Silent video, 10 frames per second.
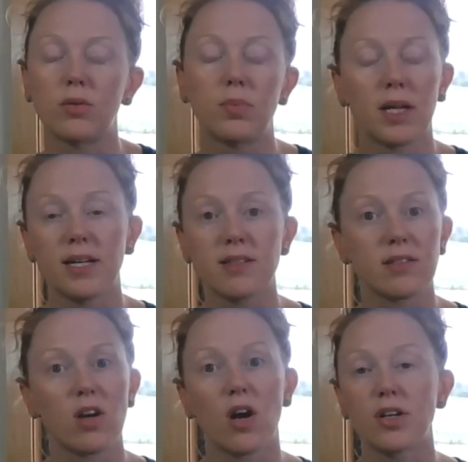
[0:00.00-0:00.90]
place.
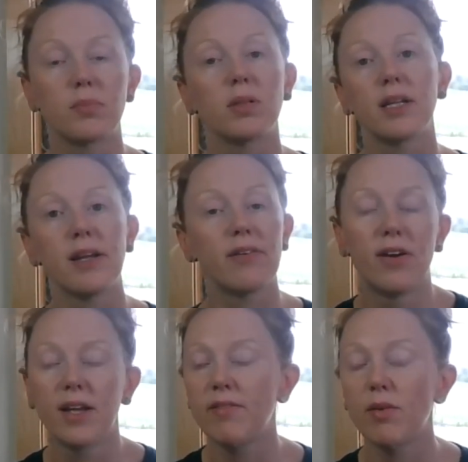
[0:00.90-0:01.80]
It's hard to believe
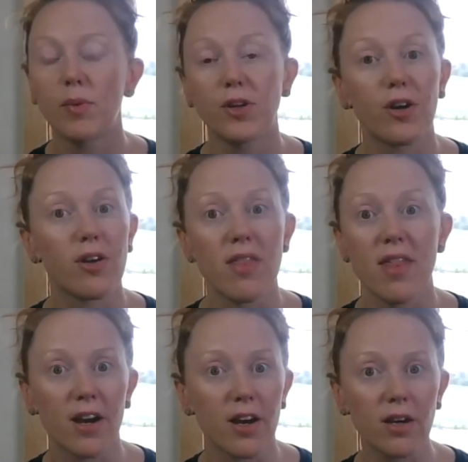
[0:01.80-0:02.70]
even when you're
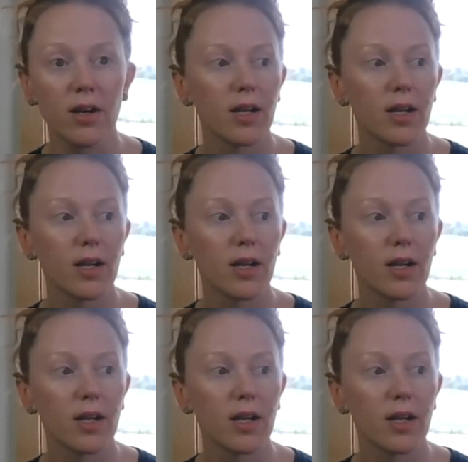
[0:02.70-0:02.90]
there.